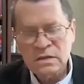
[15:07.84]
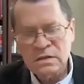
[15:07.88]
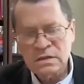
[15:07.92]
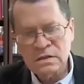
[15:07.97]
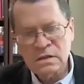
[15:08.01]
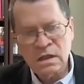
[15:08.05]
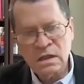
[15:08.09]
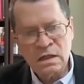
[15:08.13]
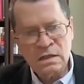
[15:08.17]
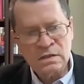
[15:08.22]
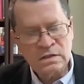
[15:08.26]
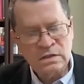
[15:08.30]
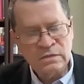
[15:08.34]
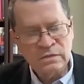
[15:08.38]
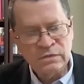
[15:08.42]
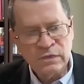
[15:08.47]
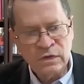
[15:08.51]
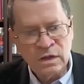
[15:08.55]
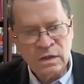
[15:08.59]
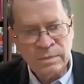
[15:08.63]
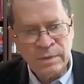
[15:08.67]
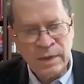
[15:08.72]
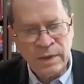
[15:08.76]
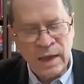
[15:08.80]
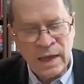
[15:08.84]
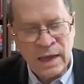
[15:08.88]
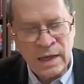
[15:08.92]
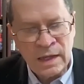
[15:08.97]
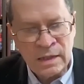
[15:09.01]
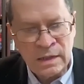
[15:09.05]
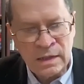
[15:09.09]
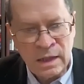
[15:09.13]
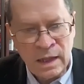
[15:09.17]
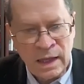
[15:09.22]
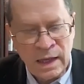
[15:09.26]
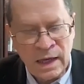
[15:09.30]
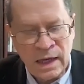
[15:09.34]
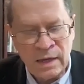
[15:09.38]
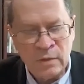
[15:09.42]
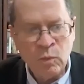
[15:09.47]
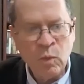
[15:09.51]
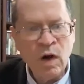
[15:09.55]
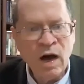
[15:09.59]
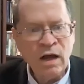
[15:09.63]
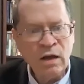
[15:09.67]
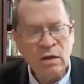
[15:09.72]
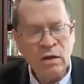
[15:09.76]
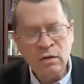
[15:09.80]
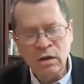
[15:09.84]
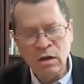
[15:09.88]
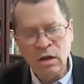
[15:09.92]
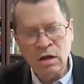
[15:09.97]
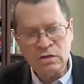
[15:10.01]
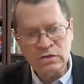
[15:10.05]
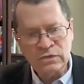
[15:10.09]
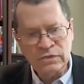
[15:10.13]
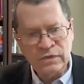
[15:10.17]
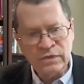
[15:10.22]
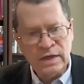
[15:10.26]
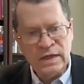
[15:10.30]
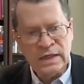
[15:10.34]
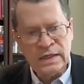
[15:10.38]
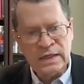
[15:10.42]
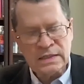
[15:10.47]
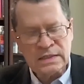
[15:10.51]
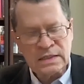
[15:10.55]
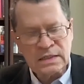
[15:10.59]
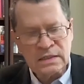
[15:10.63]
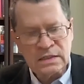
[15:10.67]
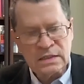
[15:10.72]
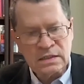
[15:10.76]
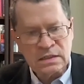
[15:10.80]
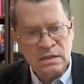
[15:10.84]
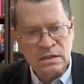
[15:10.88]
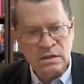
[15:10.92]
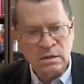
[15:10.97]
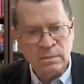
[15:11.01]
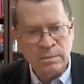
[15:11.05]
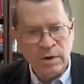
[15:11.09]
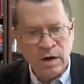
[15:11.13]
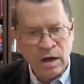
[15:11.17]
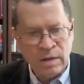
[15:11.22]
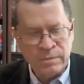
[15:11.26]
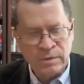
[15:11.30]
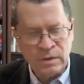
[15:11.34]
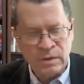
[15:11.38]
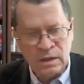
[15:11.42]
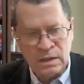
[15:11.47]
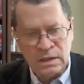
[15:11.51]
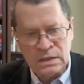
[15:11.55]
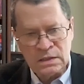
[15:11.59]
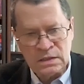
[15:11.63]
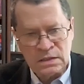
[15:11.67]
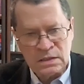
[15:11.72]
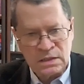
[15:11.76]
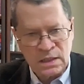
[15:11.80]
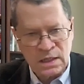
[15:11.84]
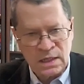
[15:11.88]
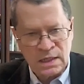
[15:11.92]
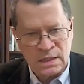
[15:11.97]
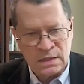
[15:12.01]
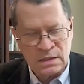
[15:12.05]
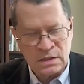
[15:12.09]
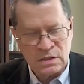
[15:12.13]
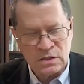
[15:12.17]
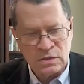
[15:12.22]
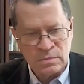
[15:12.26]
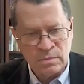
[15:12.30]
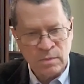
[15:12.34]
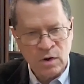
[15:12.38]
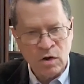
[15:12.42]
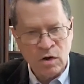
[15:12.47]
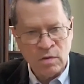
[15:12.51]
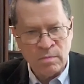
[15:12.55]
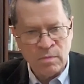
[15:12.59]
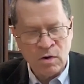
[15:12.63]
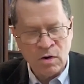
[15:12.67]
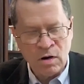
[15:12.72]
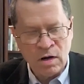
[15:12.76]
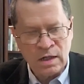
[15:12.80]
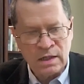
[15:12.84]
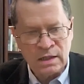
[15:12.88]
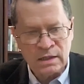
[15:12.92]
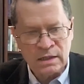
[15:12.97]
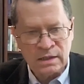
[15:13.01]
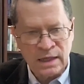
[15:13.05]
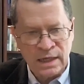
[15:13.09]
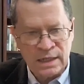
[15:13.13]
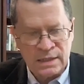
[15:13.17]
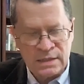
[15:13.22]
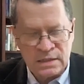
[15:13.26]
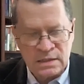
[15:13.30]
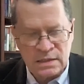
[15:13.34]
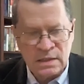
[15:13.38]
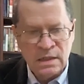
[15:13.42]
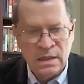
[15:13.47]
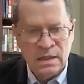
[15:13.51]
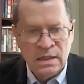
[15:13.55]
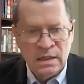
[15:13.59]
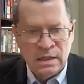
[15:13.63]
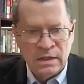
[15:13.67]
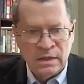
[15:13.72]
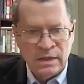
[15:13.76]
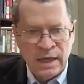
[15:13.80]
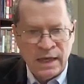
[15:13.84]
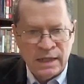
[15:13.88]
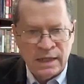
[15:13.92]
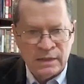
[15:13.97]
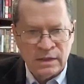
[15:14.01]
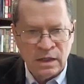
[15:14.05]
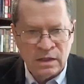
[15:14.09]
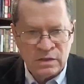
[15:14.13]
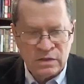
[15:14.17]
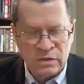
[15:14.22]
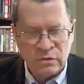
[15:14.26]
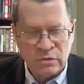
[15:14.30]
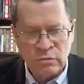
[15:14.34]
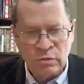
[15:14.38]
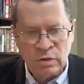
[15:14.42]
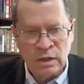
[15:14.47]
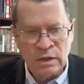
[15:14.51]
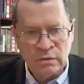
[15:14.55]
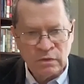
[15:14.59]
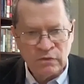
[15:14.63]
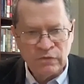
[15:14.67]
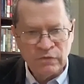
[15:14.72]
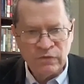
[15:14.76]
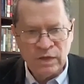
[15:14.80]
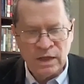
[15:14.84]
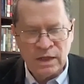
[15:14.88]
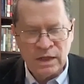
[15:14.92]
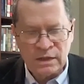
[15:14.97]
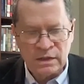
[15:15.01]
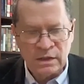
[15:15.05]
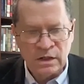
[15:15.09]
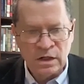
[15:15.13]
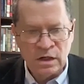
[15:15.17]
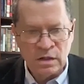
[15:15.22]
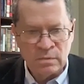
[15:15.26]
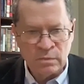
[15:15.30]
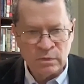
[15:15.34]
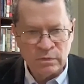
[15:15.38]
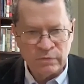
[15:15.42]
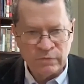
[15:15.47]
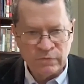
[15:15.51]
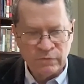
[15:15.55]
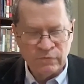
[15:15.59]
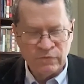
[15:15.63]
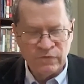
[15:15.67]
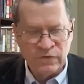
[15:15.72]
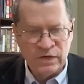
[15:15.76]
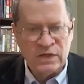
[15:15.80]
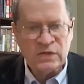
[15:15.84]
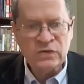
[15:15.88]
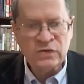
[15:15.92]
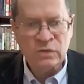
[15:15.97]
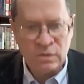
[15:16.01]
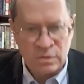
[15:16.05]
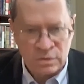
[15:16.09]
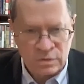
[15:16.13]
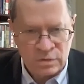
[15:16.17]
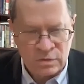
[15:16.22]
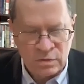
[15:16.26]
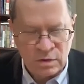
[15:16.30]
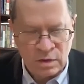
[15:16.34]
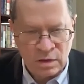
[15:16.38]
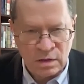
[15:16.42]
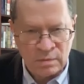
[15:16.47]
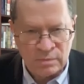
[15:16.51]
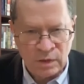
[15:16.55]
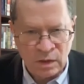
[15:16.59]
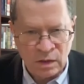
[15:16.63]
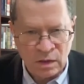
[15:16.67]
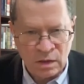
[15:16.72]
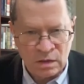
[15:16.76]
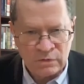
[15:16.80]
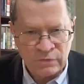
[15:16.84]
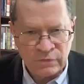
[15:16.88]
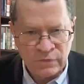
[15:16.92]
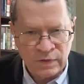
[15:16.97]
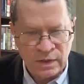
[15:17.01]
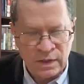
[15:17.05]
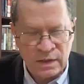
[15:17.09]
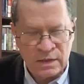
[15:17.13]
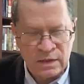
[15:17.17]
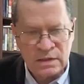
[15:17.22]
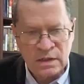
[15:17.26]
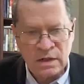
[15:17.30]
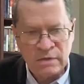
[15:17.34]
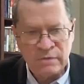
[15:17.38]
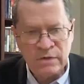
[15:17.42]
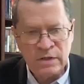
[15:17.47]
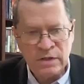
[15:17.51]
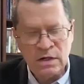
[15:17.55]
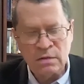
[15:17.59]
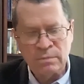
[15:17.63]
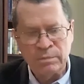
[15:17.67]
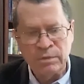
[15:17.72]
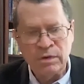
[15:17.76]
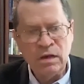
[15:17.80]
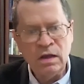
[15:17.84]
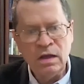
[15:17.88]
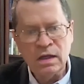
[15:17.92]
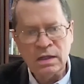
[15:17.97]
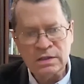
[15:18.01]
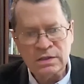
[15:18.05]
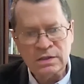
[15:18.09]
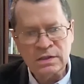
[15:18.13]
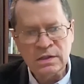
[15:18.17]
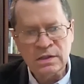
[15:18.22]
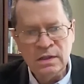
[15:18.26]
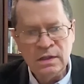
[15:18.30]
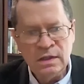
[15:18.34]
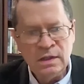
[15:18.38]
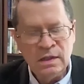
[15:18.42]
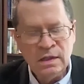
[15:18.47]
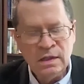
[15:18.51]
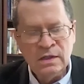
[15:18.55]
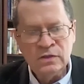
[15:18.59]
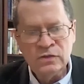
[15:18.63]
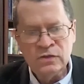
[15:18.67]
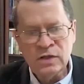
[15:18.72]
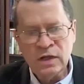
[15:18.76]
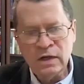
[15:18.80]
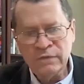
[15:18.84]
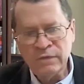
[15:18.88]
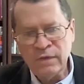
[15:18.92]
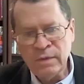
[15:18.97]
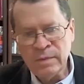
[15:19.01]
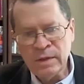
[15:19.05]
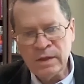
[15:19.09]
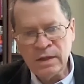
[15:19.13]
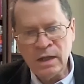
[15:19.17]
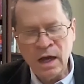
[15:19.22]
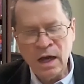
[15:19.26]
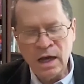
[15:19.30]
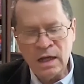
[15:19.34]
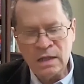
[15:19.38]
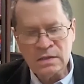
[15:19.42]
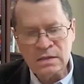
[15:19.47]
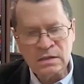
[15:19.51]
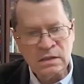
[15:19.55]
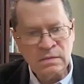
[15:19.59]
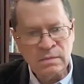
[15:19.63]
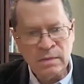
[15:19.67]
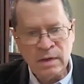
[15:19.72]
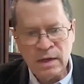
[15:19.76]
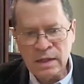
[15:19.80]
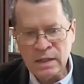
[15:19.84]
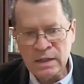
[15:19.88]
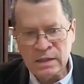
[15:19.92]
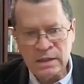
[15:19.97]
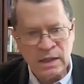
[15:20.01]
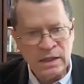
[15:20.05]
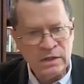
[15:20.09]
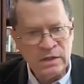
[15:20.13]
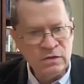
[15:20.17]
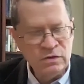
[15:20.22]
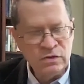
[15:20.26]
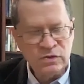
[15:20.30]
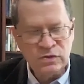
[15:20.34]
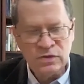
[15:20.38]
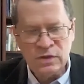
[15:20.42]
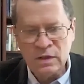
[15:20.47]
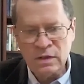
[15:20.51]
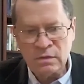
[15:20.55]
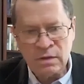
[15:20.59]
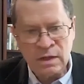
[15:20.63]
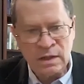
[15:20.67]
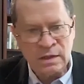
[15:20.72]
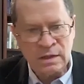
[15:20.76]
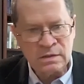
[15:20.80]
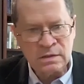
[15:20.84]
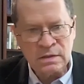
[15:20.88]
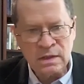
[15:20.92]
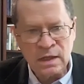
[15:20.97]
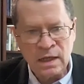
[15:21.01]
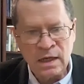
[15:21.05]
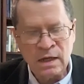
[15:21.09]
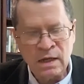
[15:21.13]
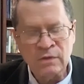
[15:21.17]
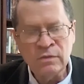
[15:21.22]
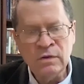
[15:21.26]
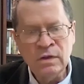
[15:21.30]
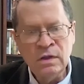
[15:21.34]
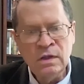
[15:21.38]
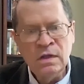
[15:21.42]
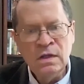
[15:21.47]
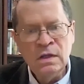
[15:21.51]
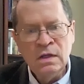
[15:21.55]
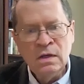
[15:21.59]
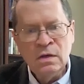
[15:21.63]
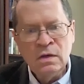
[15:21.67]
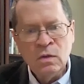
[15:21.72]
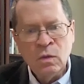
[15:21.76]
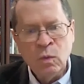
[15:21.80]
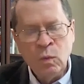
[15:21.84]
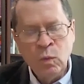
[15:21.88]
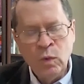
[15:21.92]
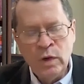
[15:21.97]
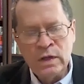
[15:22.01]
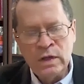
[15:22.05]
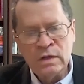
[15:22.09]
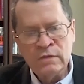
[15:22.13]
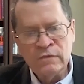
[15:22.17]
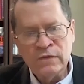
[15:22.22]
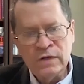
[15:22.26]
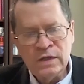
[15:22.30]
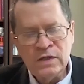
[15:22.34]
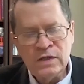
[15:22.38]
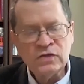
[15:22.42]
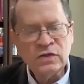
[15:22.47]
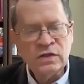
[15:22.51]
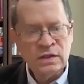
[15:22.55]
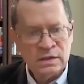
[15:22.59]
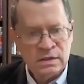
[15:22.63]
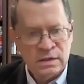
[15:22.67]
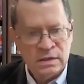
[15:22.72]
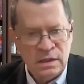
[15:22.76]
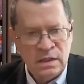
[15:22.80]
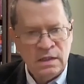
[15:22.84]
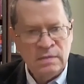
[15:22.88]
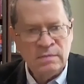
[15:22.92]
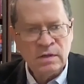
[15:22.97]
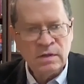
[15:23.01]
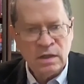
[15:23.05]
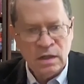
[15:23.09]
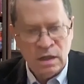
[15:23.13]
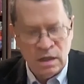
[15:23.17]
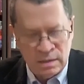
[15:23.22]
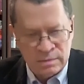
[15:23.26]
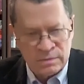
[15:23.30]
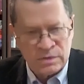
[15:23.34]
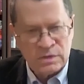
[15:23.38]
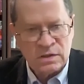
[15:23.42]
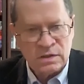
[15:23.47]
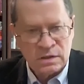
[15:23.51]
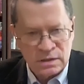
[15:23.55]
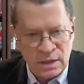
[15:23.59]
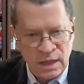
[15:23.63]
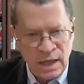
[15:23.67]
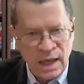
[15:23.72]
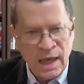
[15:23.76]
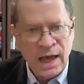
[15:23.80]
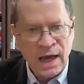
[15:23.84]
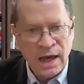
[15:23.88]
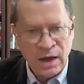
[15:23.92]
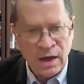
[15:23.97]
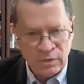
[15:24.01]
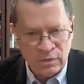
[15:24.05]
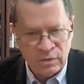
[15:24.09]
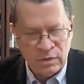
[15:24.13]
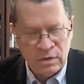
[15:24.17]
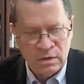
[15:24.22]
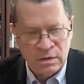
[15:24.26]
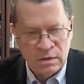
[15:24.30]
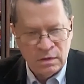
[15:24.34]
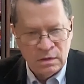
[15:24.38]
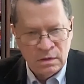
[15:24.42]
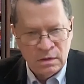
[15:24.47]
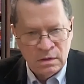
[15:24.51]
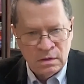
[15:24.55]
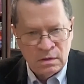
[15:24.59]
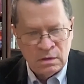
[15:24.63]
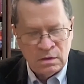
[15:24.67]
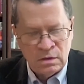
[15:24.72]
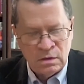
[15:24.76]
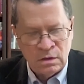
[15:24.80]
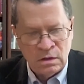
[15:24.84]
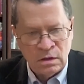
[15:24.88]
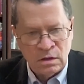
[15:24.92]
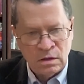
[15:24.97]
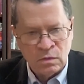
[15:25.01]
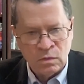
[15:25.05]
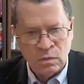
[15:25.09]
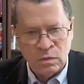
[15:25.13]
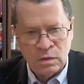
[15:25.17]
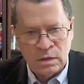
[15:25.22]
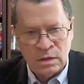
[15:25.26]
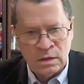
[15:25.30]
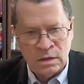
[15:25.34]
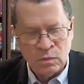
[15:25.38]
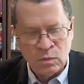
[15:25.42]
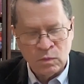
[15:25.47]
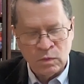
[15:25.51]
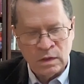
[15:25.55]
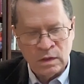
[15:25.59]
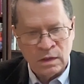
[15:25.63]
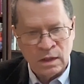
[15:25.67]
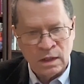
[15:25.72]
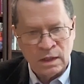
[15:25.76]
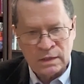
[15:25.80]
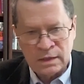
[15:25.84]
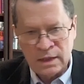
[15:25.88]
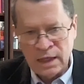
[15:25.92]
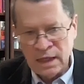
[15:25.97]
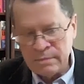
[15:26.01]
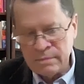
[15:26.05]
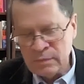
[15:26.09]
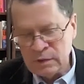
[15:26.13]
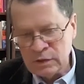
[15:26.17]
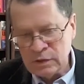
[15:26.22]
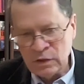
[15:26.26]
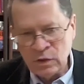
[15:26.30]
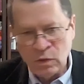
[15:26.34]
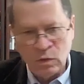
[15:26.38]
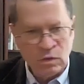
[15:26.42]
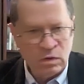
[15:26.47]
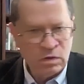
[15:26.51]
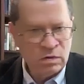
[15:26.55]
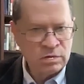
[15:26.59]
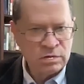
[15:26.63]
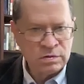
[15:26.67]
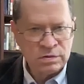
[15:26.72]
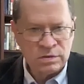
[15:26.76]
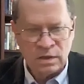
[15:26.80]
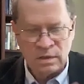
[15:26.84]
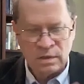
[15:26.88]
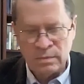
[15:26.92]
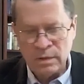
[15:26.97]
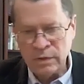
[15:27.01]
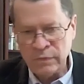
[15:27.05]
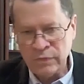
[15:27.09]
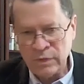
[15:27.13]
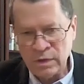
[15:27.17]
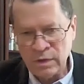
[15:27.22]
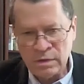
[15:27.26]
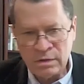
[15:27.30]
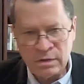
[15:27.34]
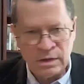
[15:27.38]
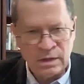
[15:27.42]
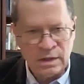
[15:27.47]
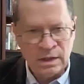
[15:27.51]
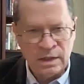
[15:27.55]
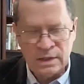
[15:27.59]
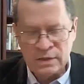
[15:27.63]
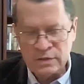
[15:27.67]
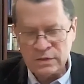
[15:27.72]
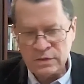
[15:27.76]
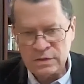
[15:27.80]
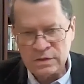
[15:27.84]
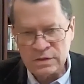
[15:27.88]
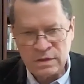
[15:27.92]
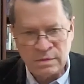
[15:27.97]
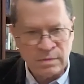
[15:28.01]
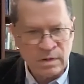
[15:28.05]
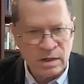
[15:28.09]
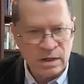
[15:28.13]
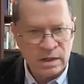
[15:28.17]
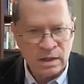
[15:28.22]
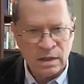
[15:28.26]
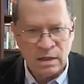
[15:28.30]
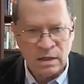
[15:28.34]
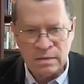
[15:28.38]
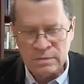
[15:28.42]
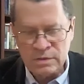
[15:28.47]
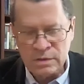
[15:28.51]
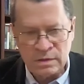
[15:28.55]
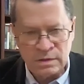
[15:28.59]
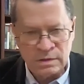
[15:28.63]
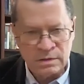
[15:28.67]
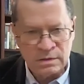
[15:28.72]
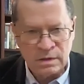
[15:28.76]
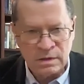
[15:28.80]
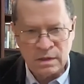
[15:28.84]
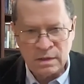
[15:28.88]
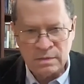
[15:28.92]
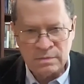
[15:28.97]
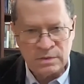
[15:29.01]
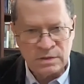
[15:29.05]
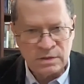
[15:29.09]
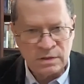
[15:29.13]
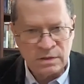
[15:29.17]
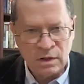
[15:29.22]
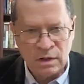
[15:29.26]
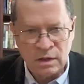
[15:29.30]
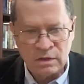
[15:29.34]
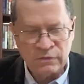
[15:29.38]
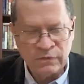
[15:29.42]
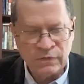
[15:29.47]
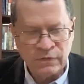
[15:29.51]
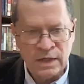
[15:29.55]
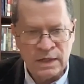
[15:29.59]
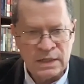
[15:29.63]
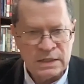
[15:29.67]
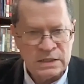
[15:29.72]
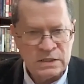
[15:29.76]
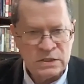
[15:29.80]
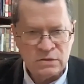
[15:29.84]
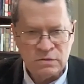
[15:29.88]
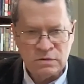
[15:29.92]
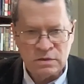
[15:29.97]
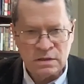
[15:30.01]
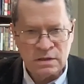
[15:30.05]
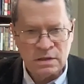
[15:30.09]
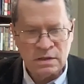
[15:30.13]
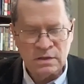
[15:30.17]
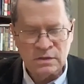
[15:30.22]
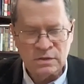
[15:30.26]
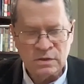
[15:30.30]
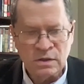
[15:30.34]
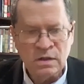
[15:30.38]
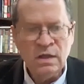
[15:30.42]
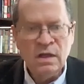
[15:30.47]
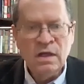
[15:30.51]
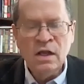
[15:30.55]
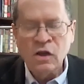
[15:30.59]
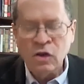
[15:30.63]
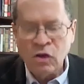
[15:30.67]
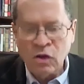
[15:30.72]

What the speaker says: an astonishing flip. And while Las Vegas is still population size a small market, that doesn't really reflect the number of visitors who come to Las Vegas every year. Plus, Geoff, I mean, honestly, man, and you see it around town, when a visiting team comes to town, when like the Edmonton Oilers or the Montreal Canadiens or somebody comes to Las Vegas, you see the trip.